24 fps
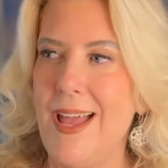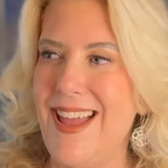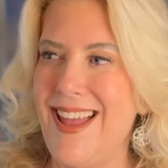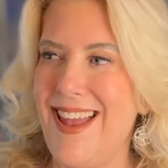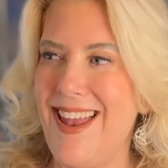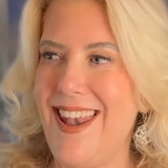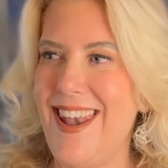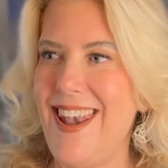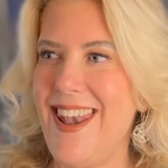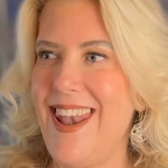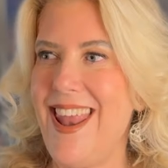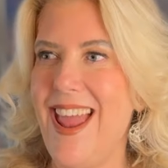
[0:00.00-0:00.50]

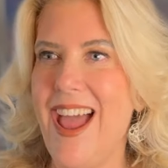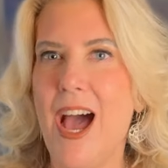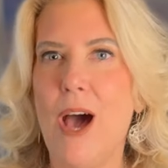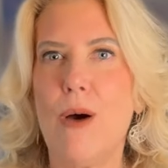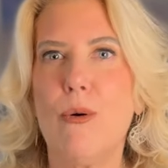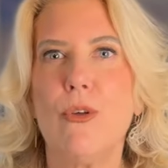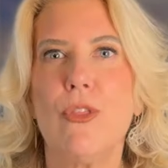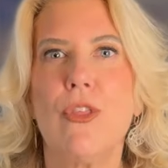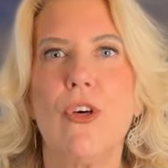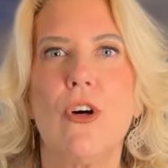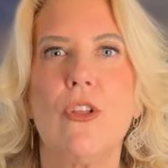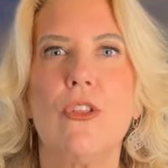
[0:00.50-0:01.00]
And now
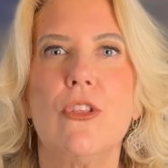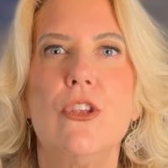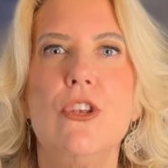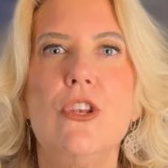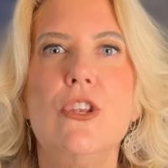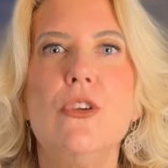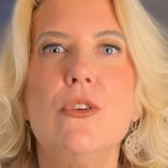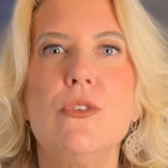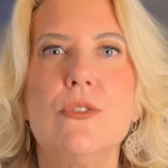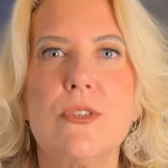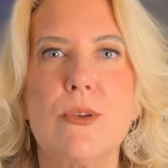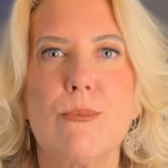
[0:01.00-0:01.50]
with all the
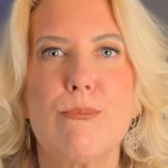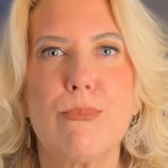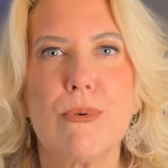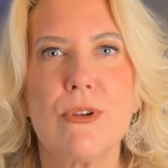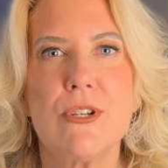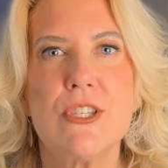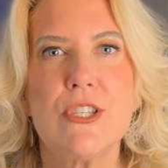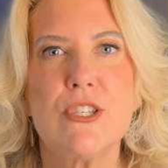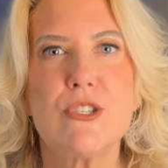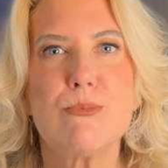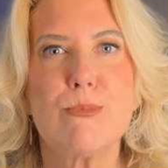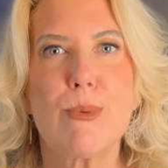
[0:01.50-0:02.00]
news of
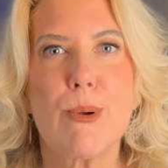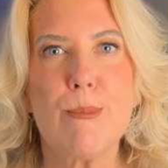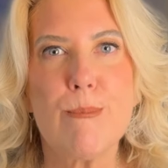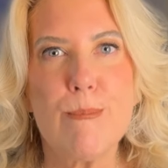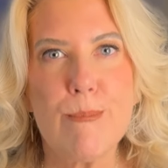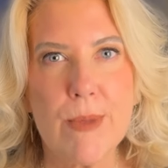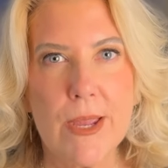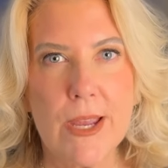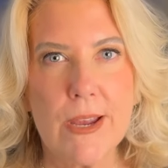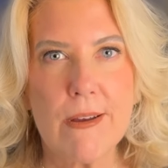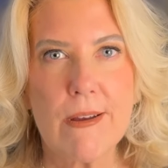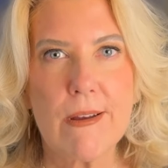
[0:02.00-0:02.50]
Princess
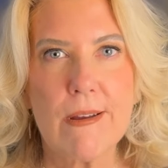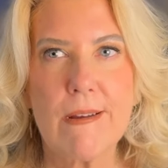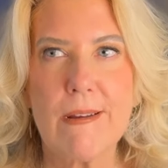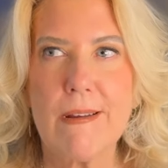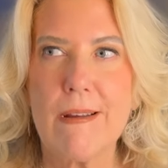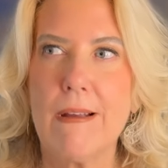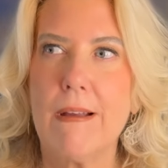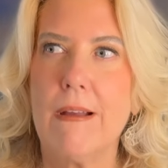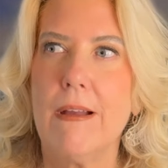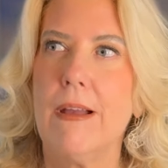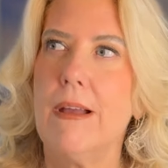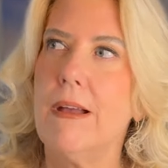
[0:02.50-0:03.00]
Premier,
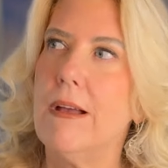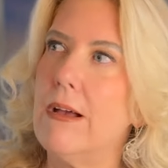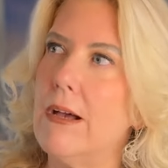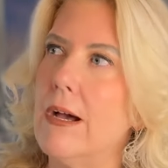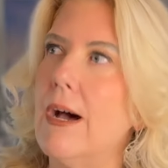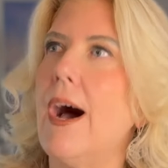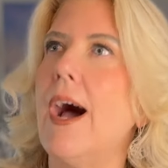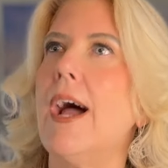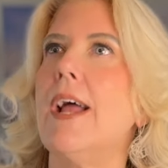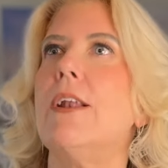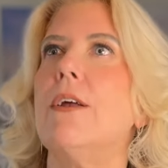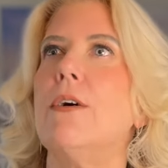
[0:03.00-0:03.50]

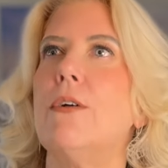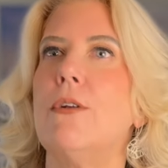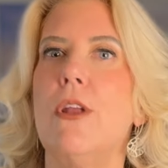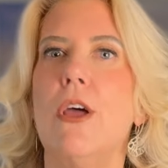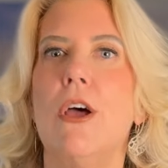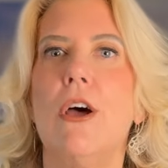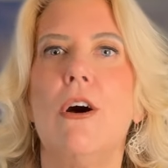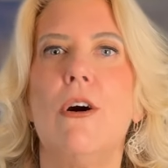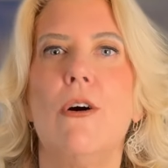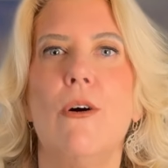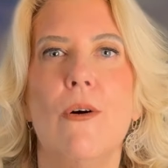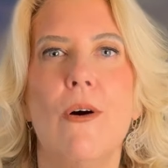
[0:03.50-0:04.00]
I don't
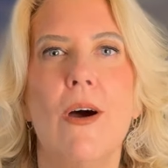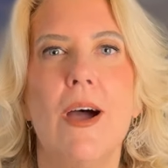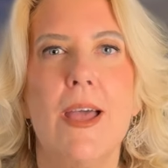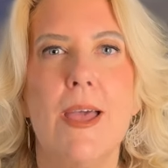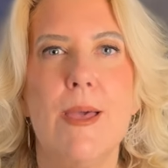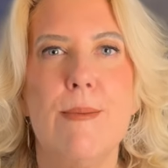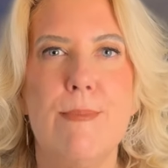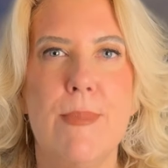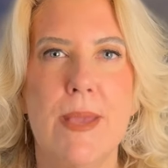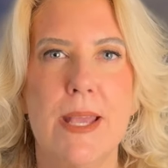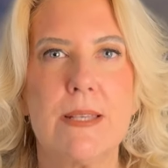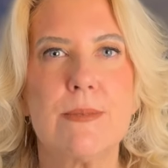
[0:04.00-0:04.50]
know,
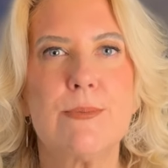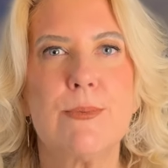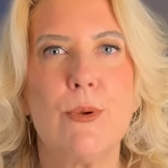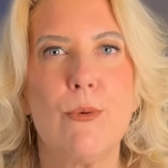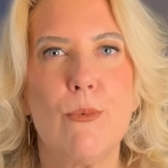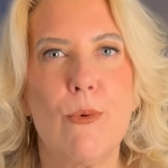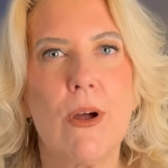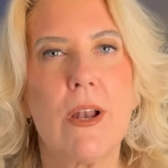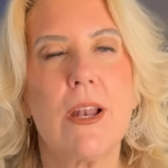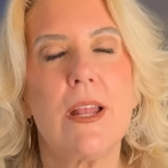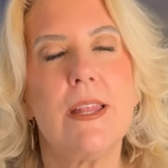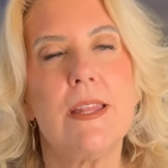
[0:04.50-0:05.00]
it makes me
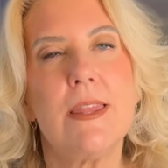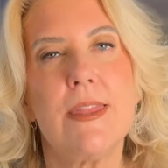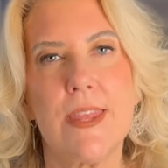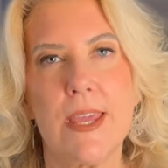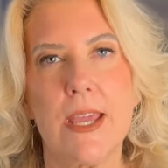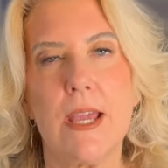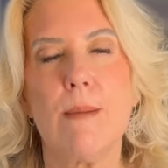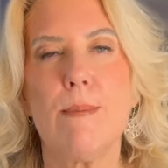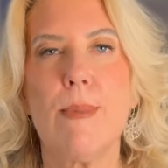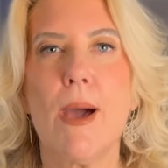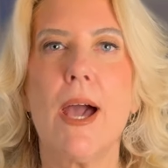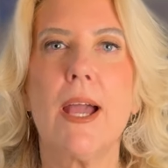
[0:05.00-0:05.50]
want to
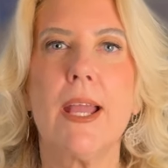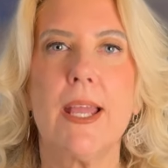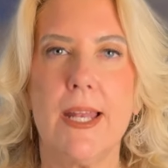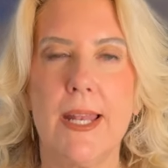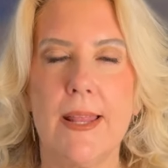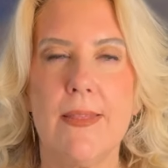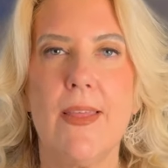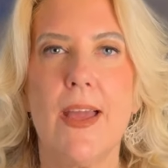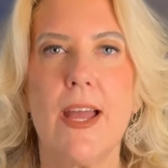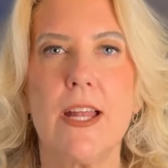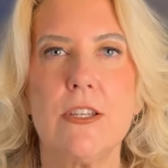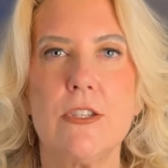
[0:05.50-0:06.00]
think about
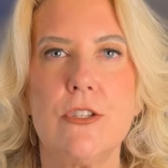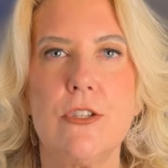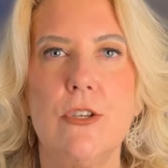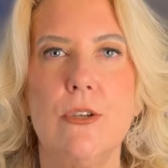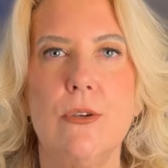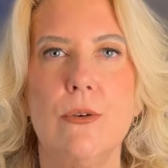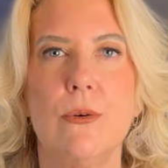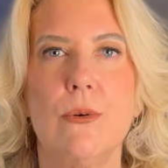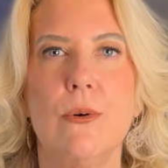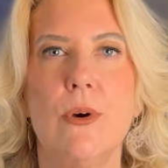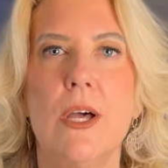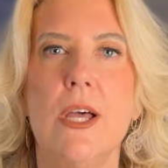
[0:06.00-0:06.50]
getting that
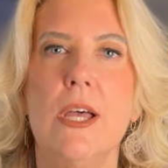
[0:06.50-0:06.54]
too.